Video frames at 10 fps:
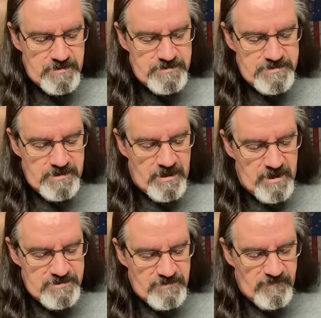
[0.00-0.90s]
See
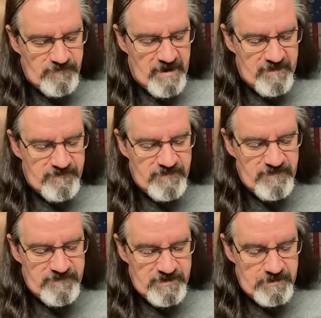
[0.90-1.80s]
also
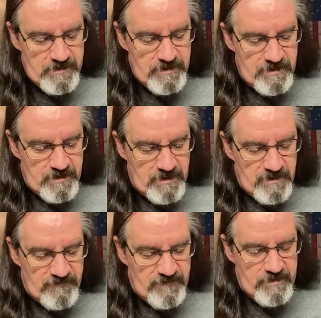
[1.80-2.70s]
550
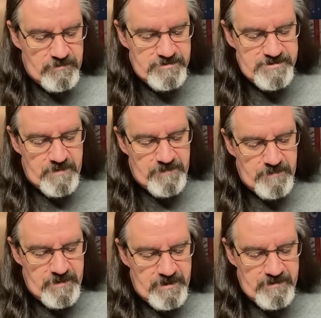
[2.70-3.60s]
Federal
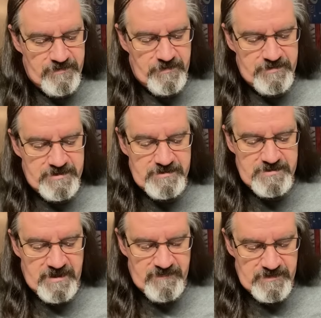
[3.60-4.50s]
Supplement
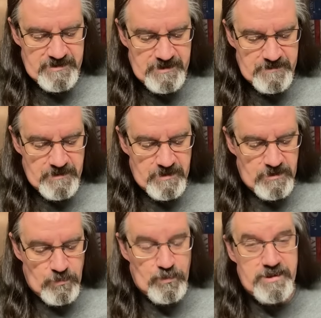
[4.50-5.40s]
1317,
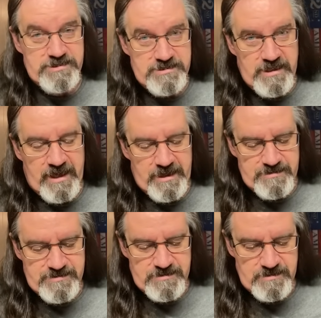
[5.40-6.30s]
which
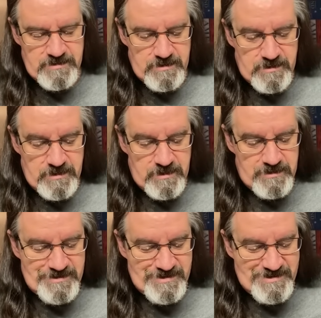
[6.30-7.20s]
states
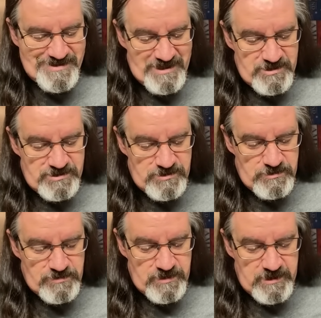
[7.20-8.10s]
the
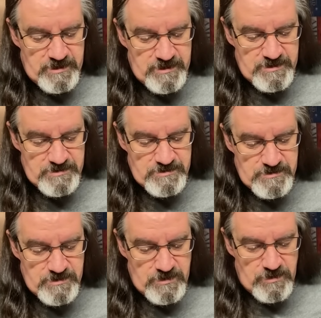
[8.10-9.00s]
citizenry is
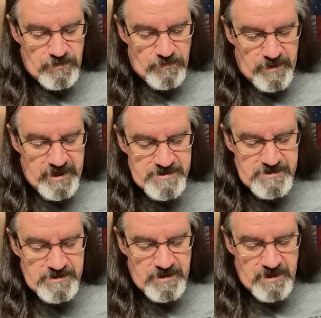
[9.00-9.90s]

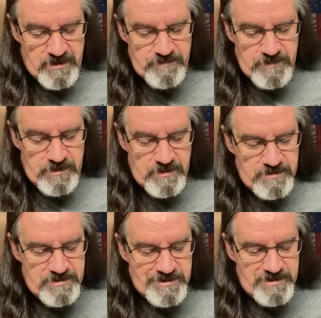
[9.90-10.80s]
raising up
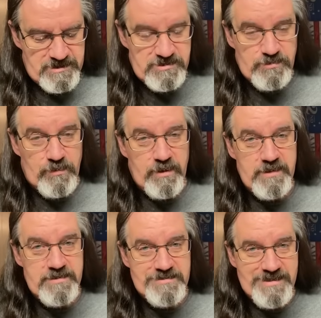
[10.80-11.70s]
to destroy
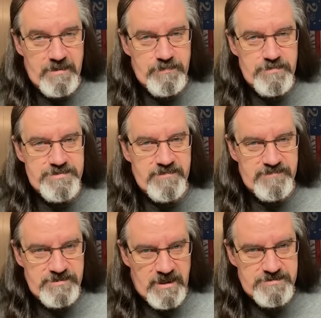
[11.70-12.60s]
the temples of
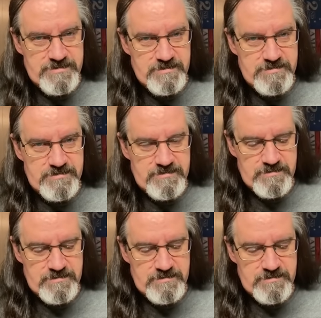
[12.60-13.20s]
justice.